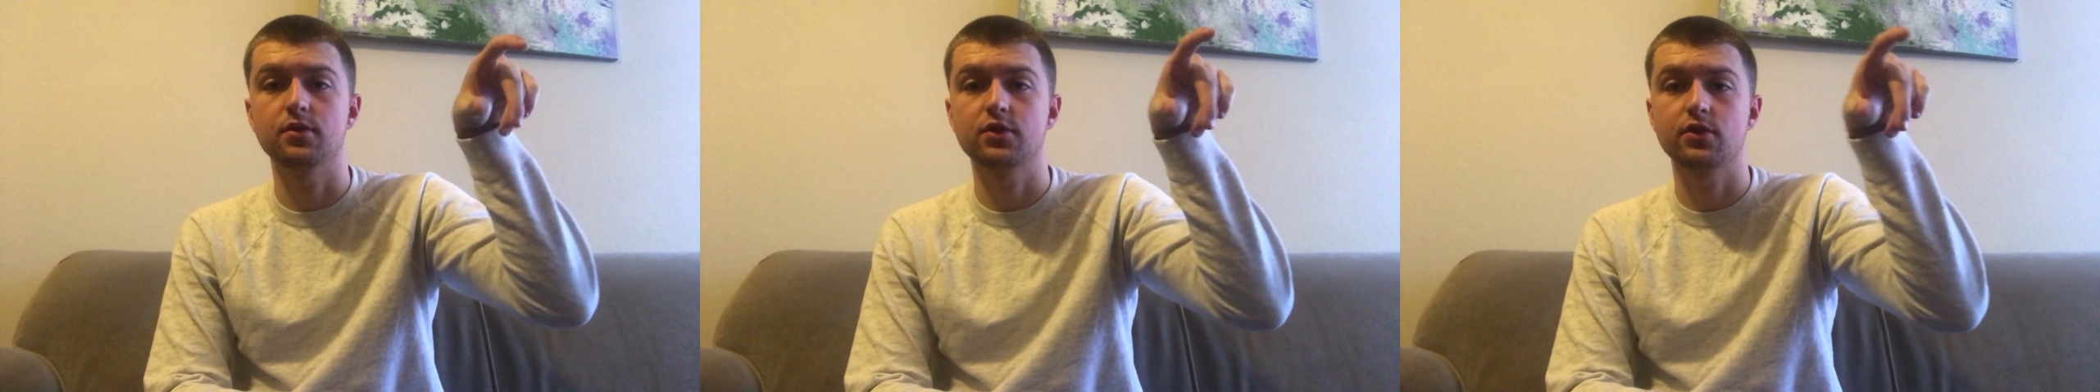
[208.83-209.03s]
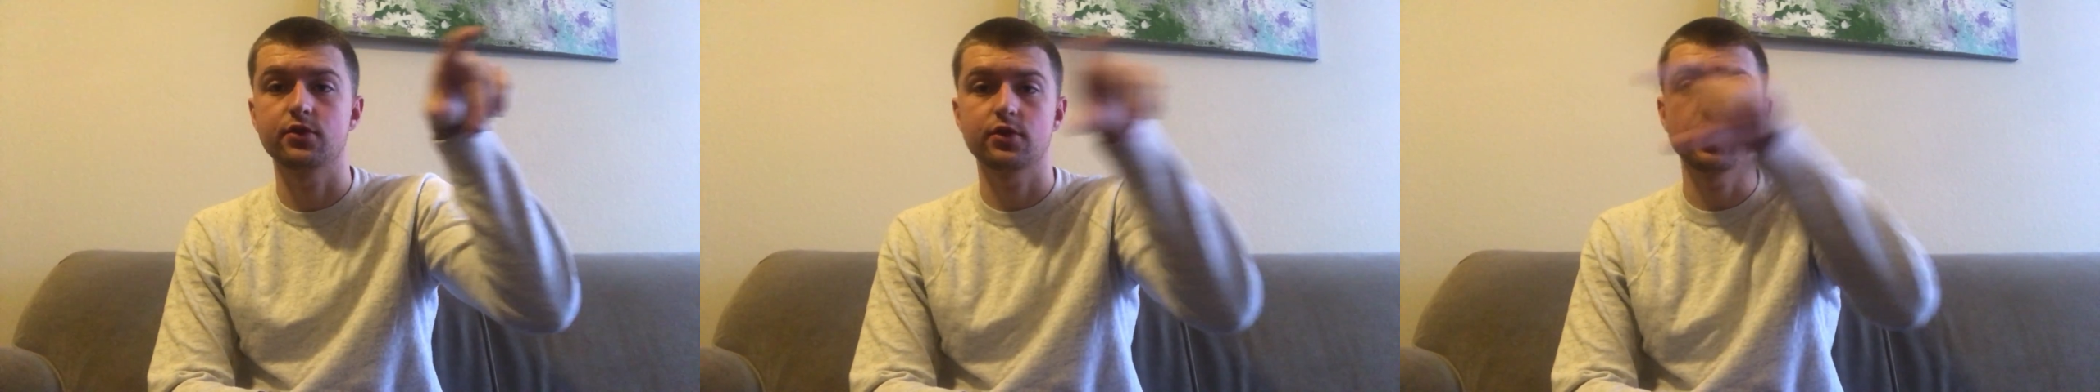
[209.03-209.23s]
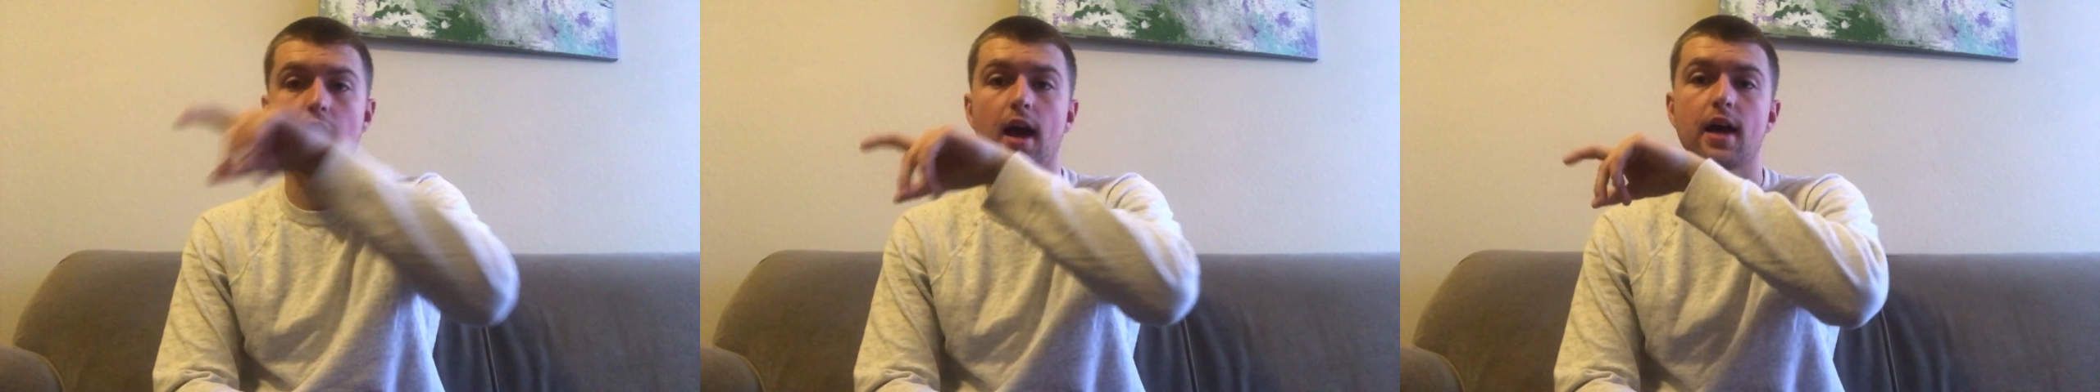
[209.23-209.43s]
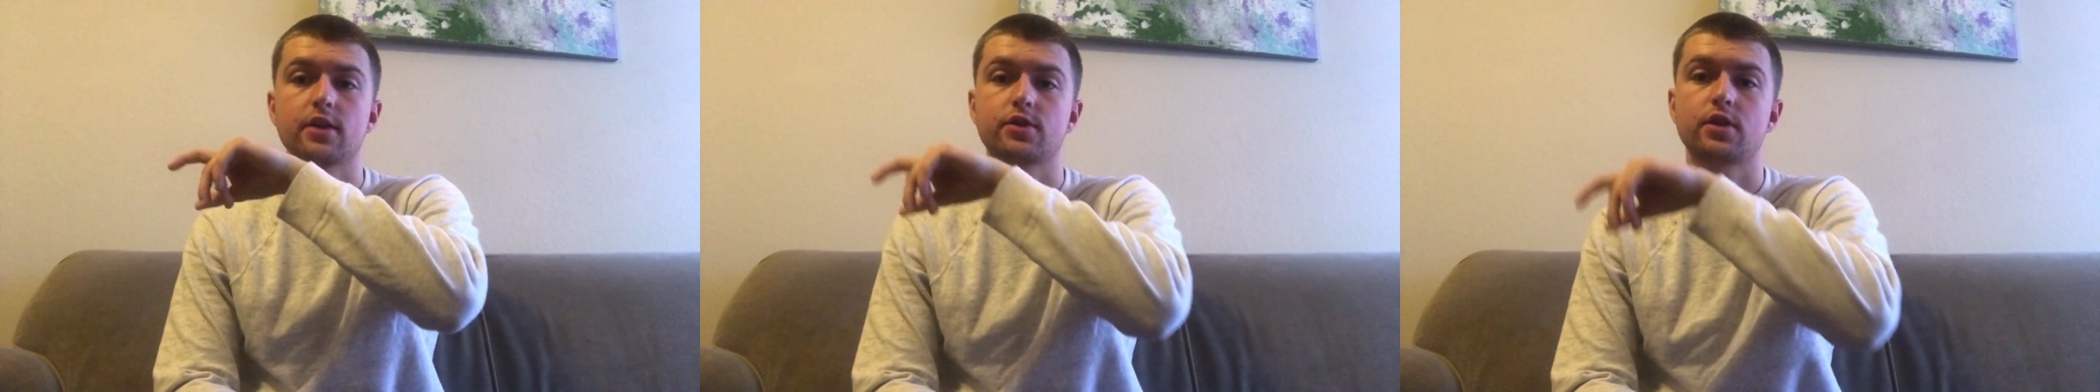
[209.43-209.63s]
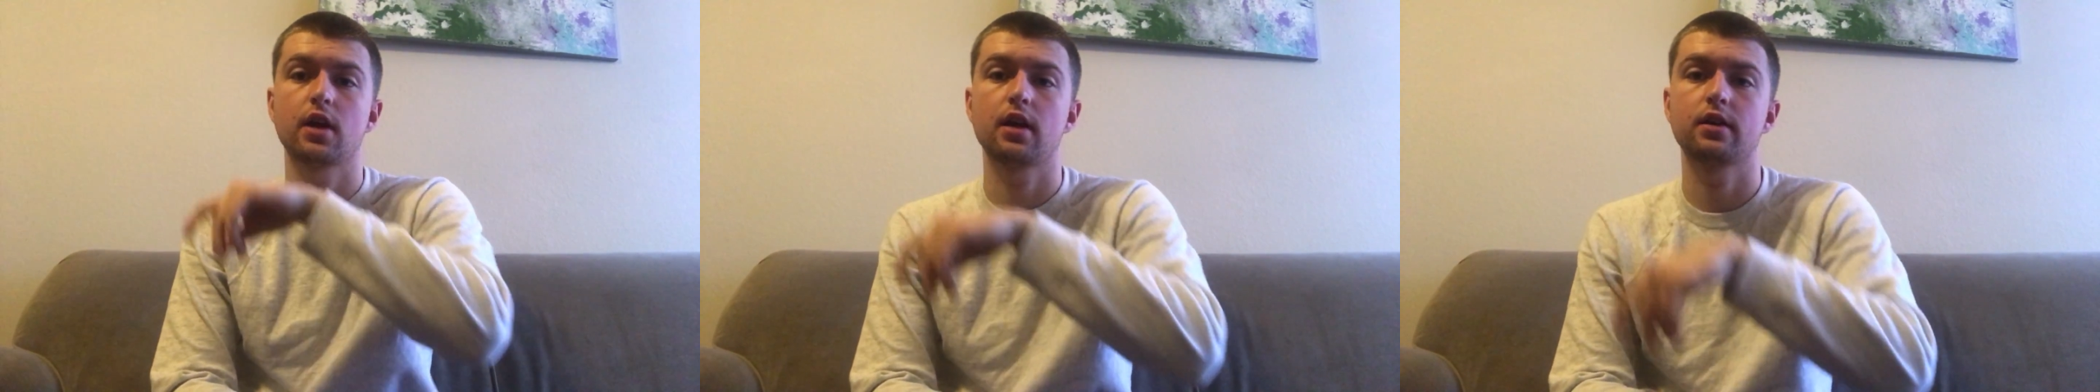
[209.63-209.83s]
search the
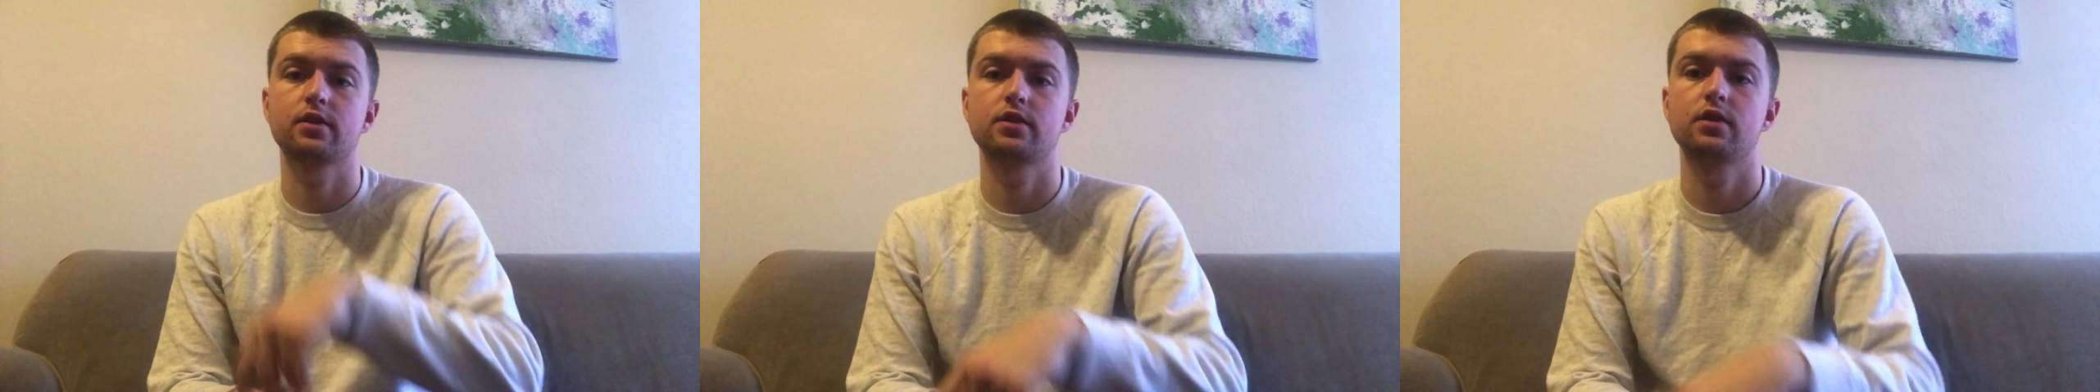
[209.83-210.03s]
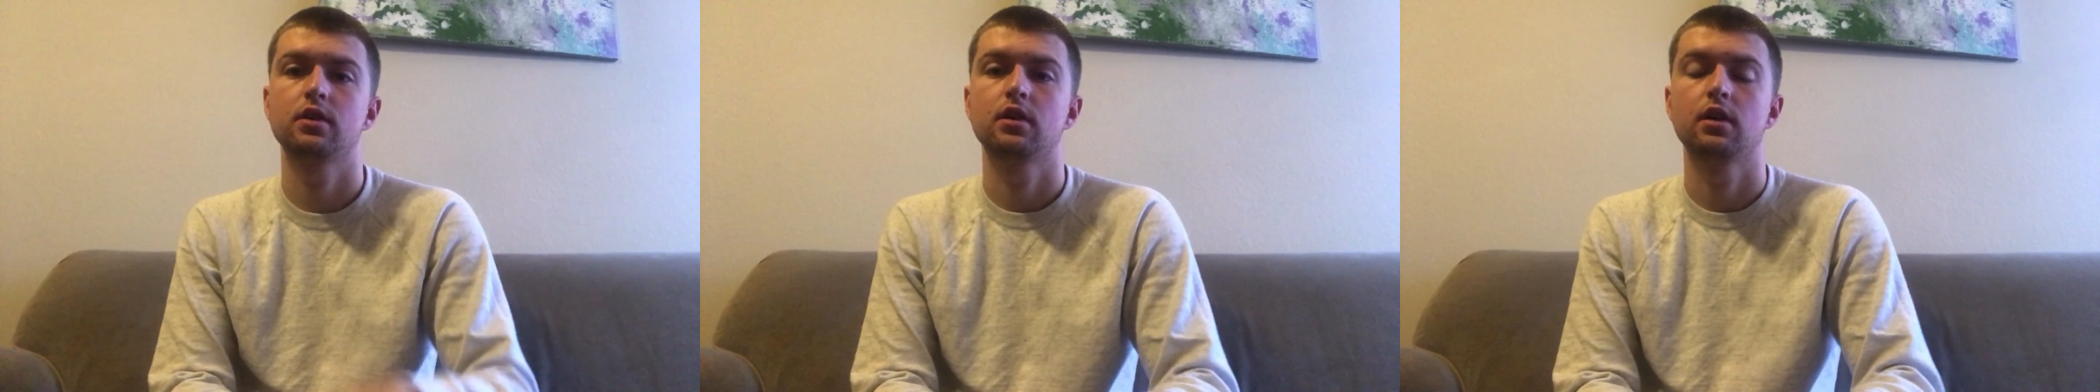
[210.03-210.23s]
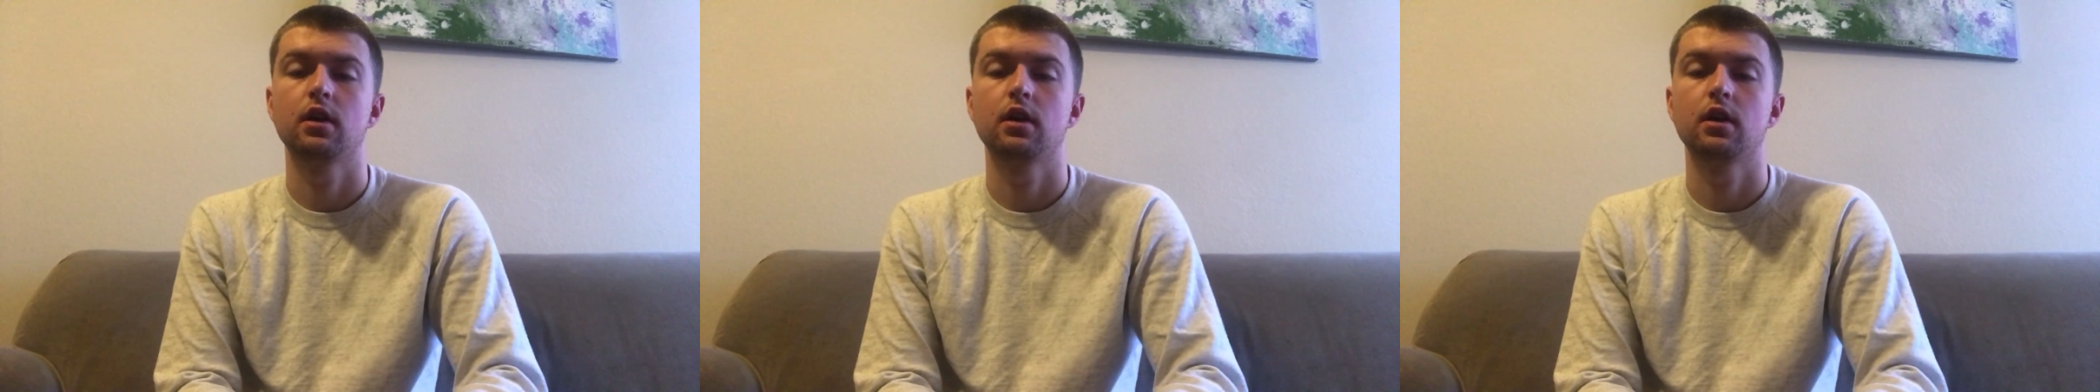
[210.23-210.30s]
hashtags,